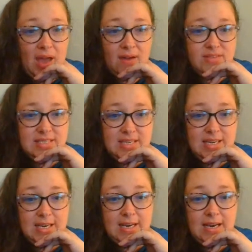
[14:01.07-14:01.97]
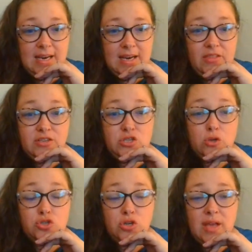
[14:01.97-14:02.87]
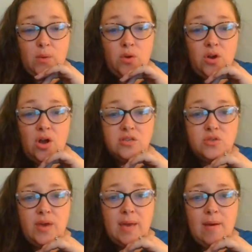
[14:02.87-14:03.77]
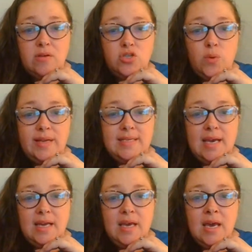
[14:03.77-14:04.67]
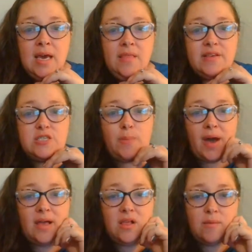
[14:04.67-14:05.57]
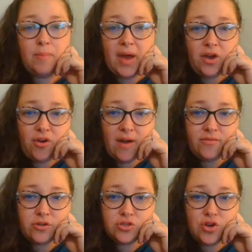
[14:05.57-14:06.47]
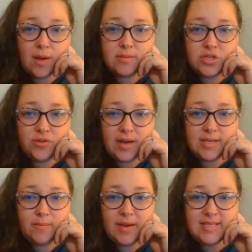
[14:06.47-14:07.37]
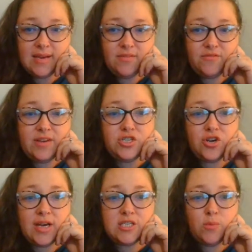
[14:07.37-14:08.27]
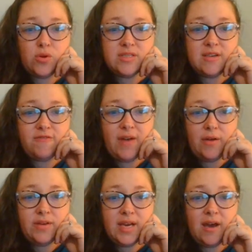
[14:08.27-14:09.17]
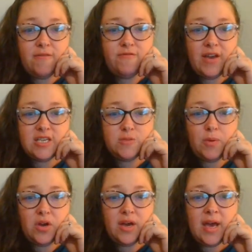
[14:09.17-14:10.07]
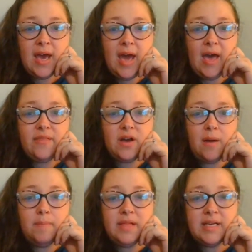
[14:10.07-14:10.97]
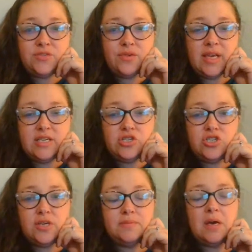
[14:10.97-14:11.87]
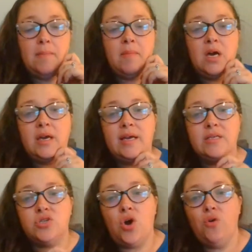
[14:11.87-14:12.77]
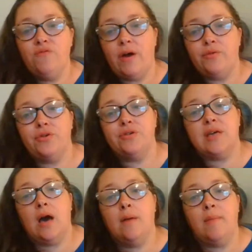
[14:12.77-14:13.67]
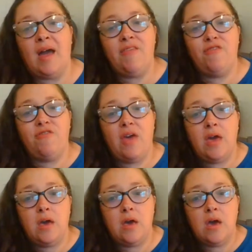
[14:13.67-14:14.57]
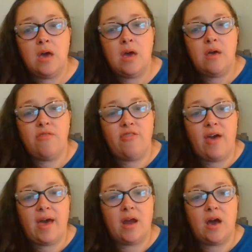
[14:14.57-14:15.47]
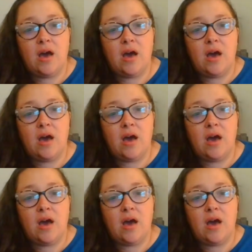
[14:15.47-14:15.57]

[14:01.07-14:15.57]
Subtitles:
Haven't seen it. The Social Network also came out in 2010. This biographical drama directed by David Fincher explores the founding of Facebook and the complex relationships among its co-founders. I think that